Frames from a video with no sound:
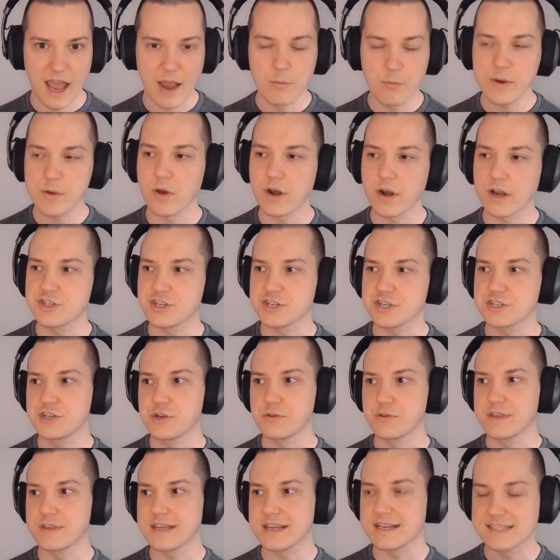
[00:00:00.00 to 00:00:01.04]
And we want to just
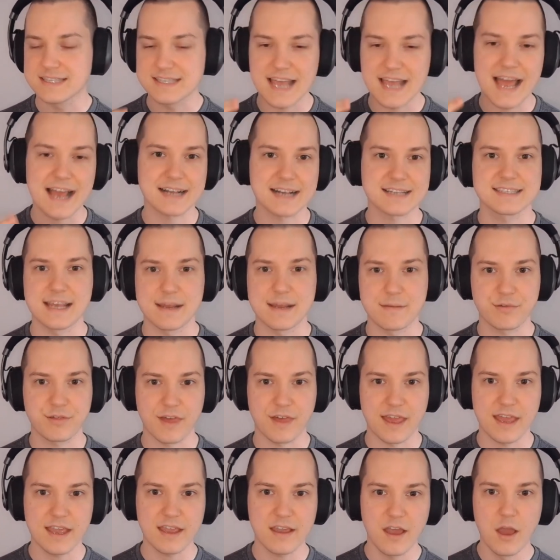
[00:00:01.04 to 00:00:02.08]
do the exact same
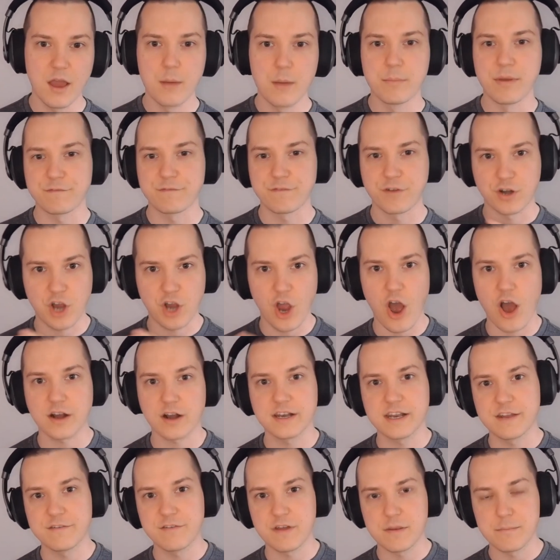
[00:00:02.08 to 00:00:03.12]
thing, but for
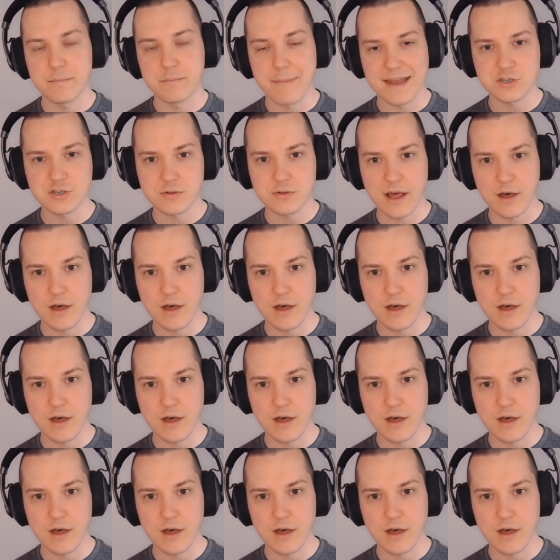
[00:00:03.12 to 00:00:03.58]
cognitive and mental